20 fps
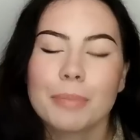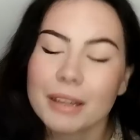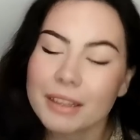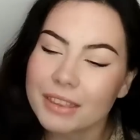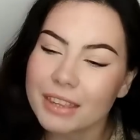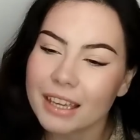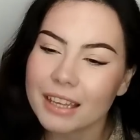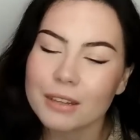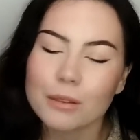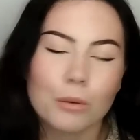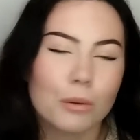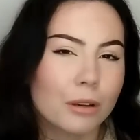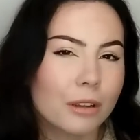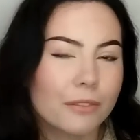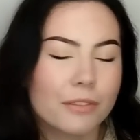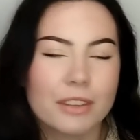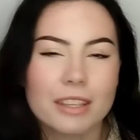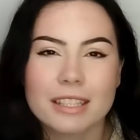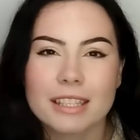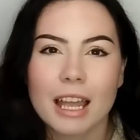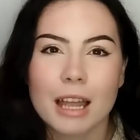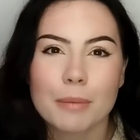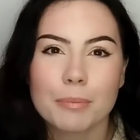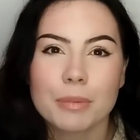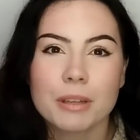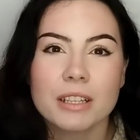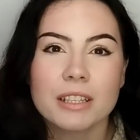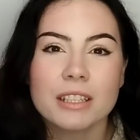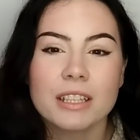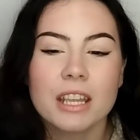But then all of this
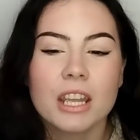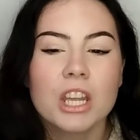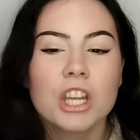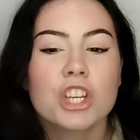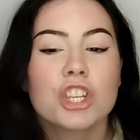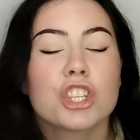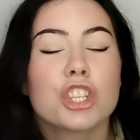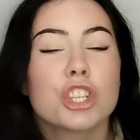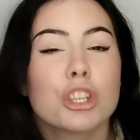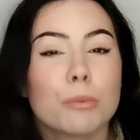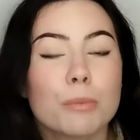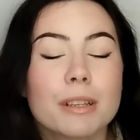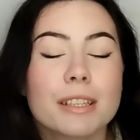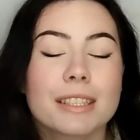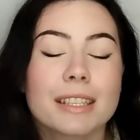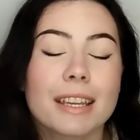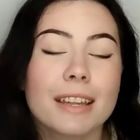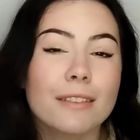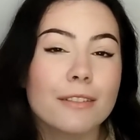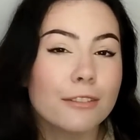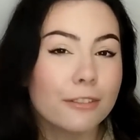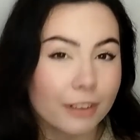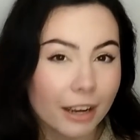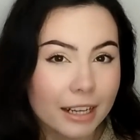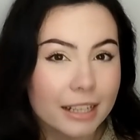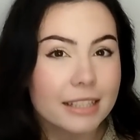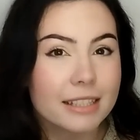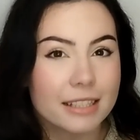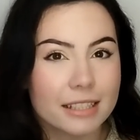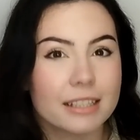happened. She was
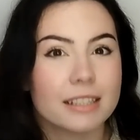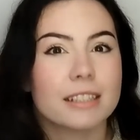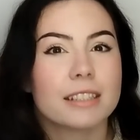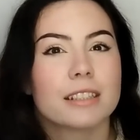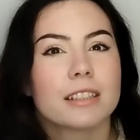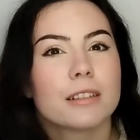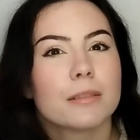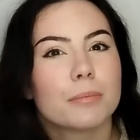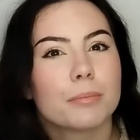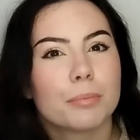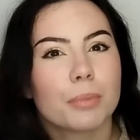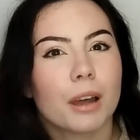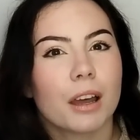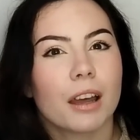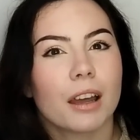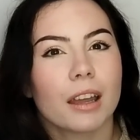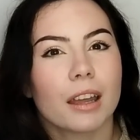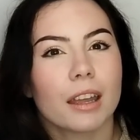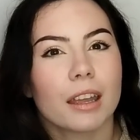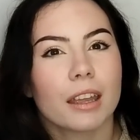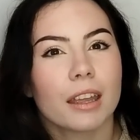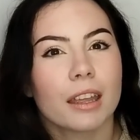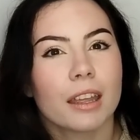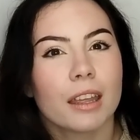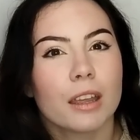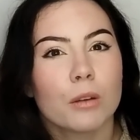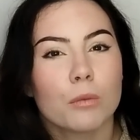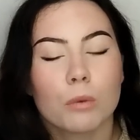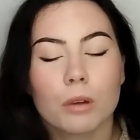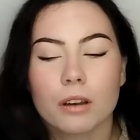invited by
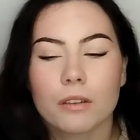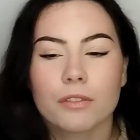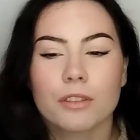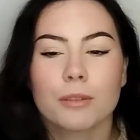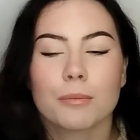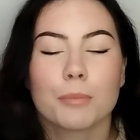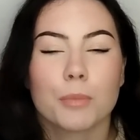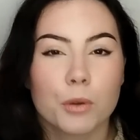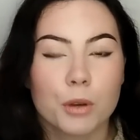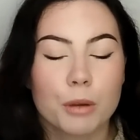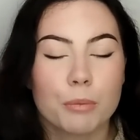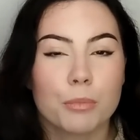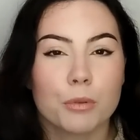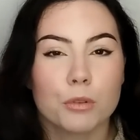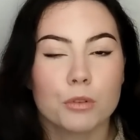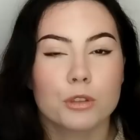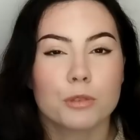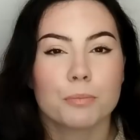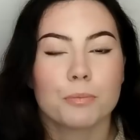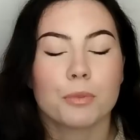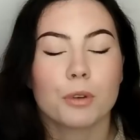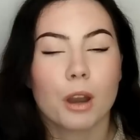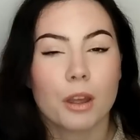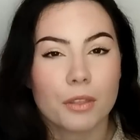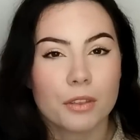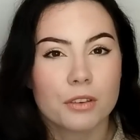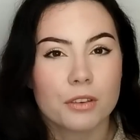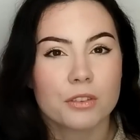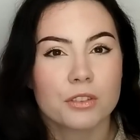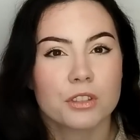one of the Marie Bruce
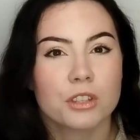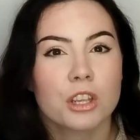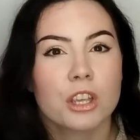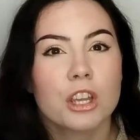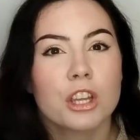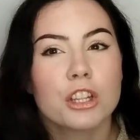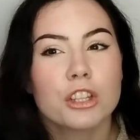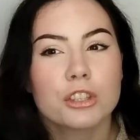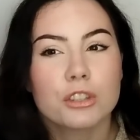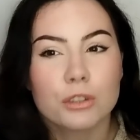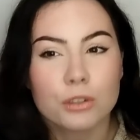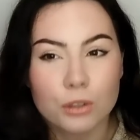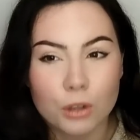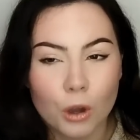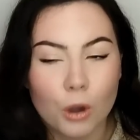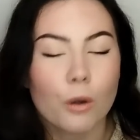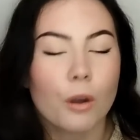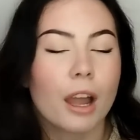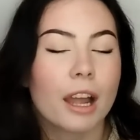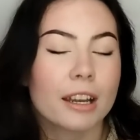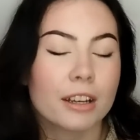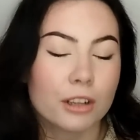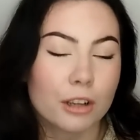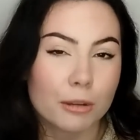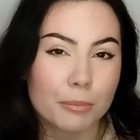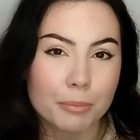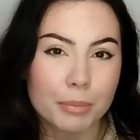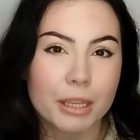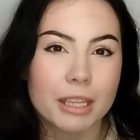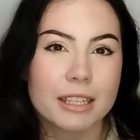brothers to go and
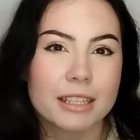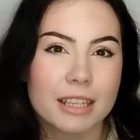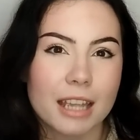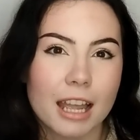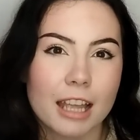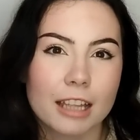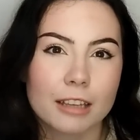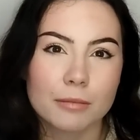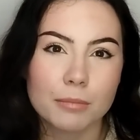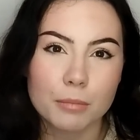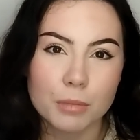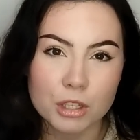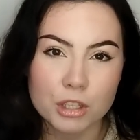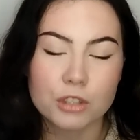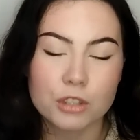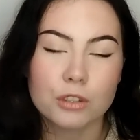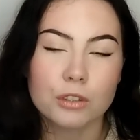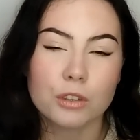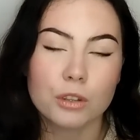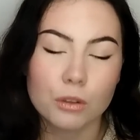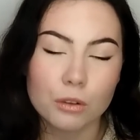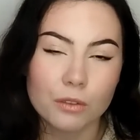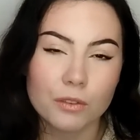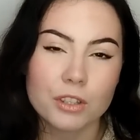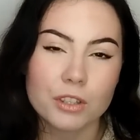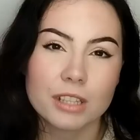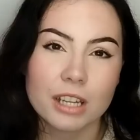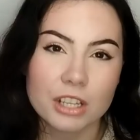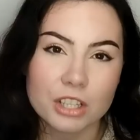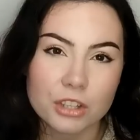compete at Miss
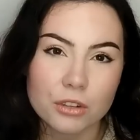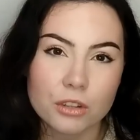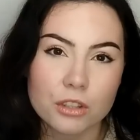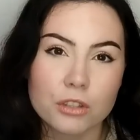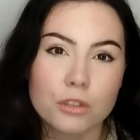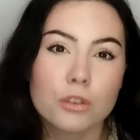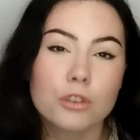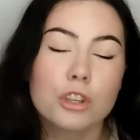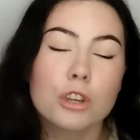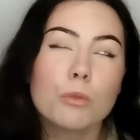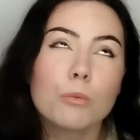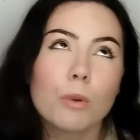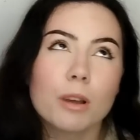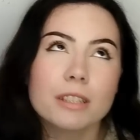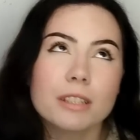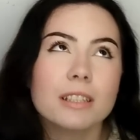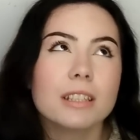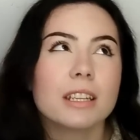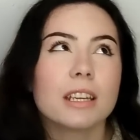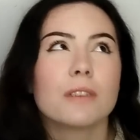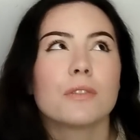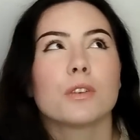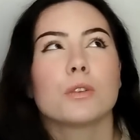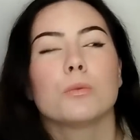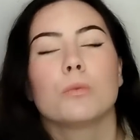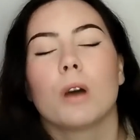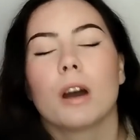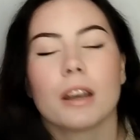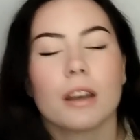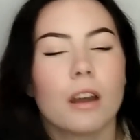Universe Nigeria. So she wasn't
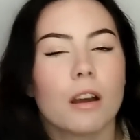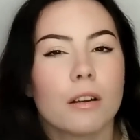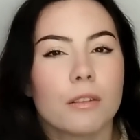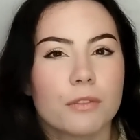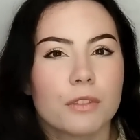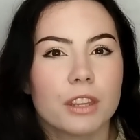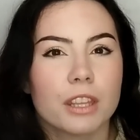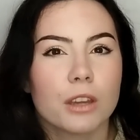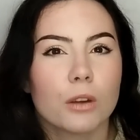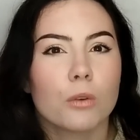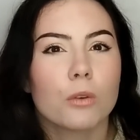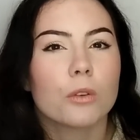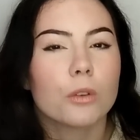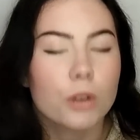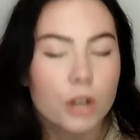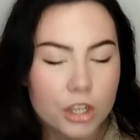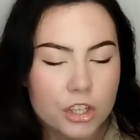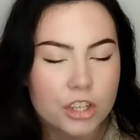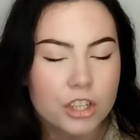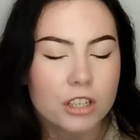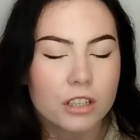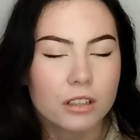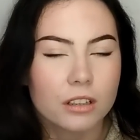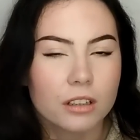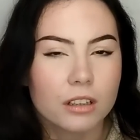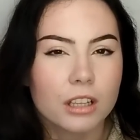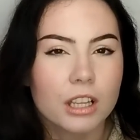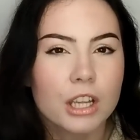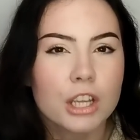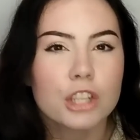even one of the
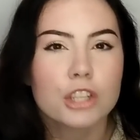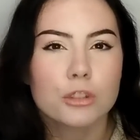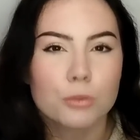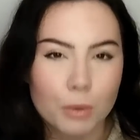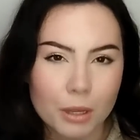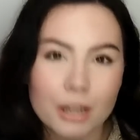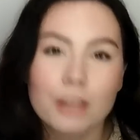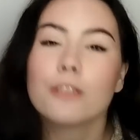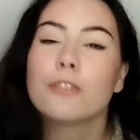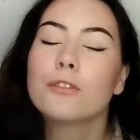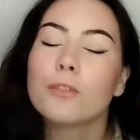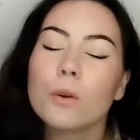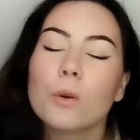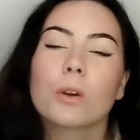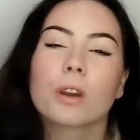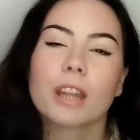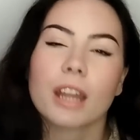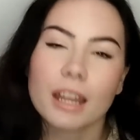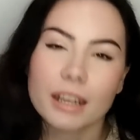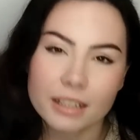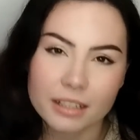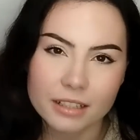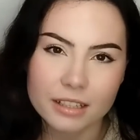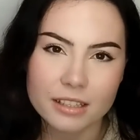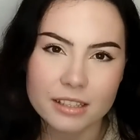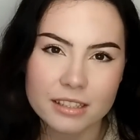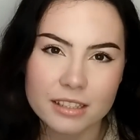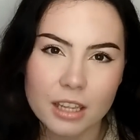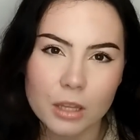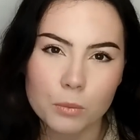original 24
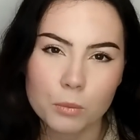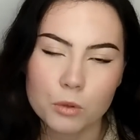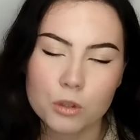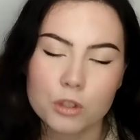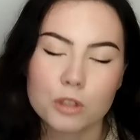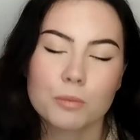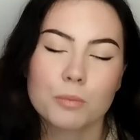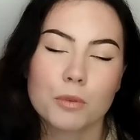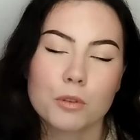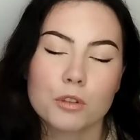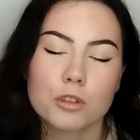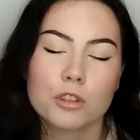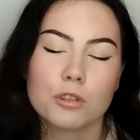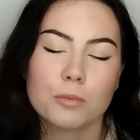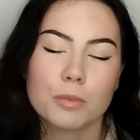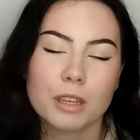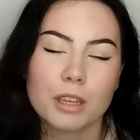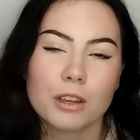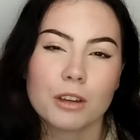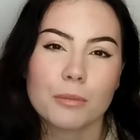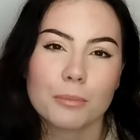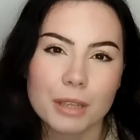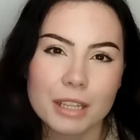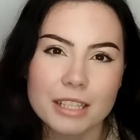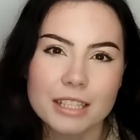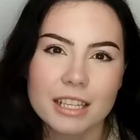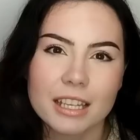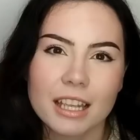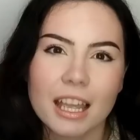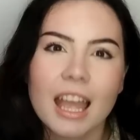candidates that were supposed to be
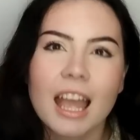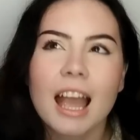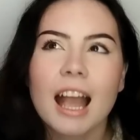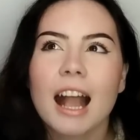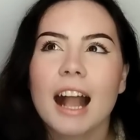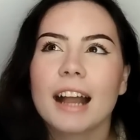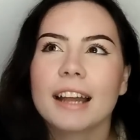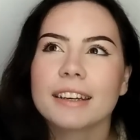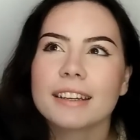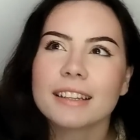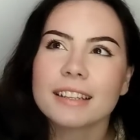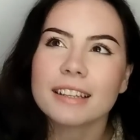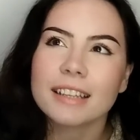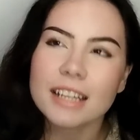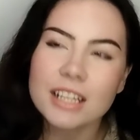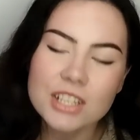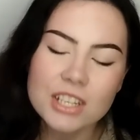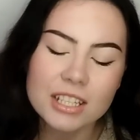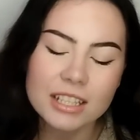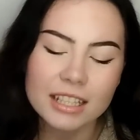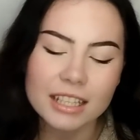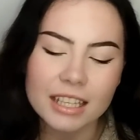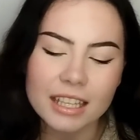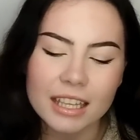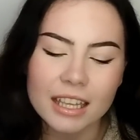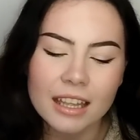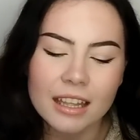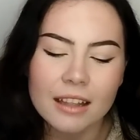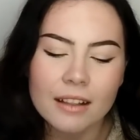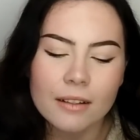competing. And
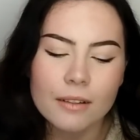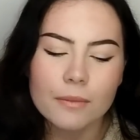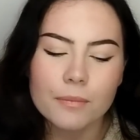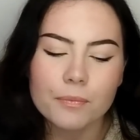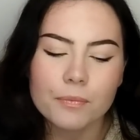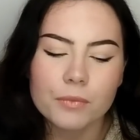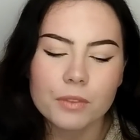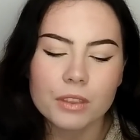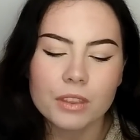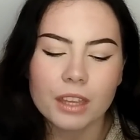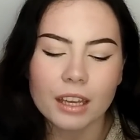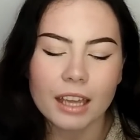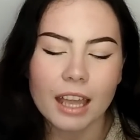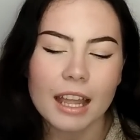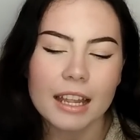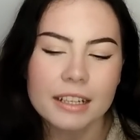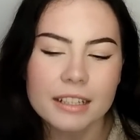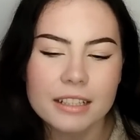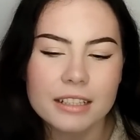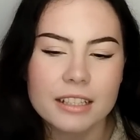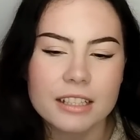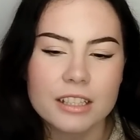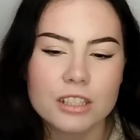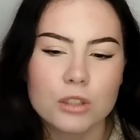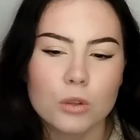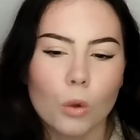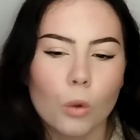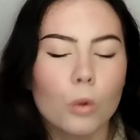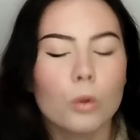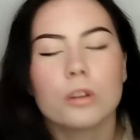allegedly, the
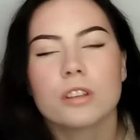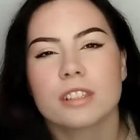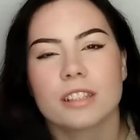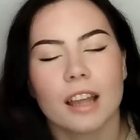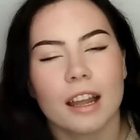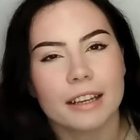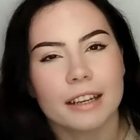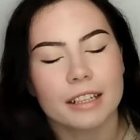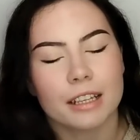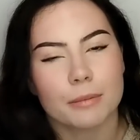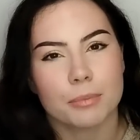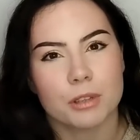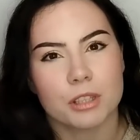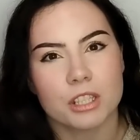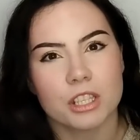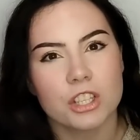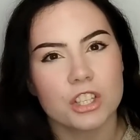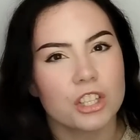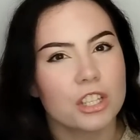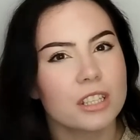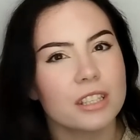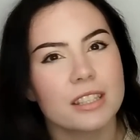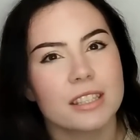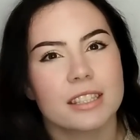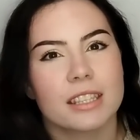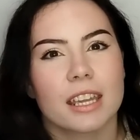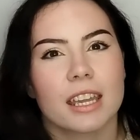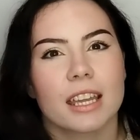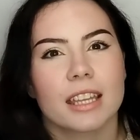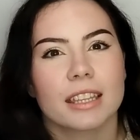candidates all signed a petition
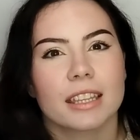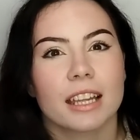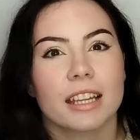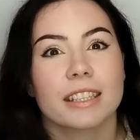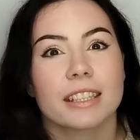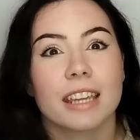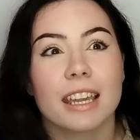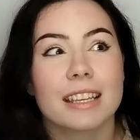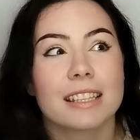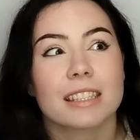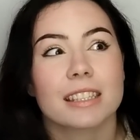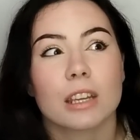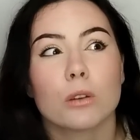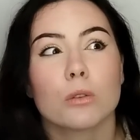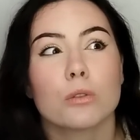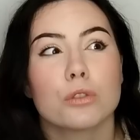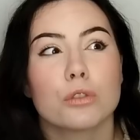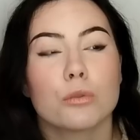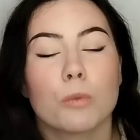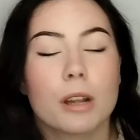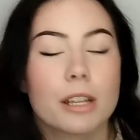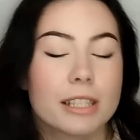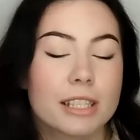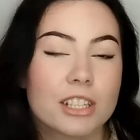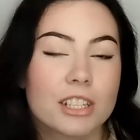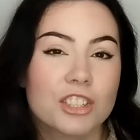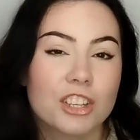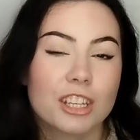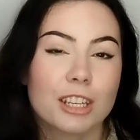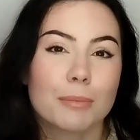saying that yes, they also
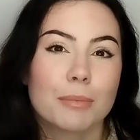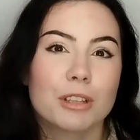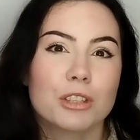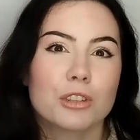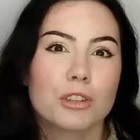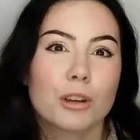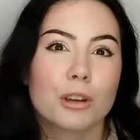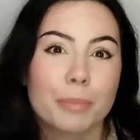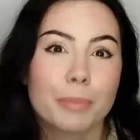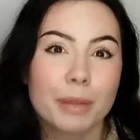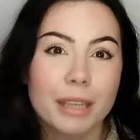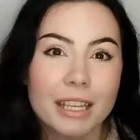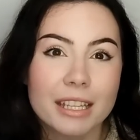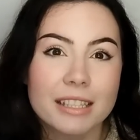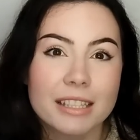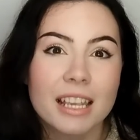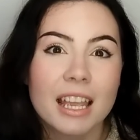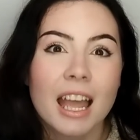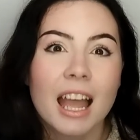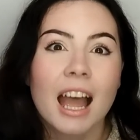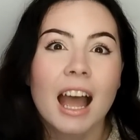wanted Chidimma to compete.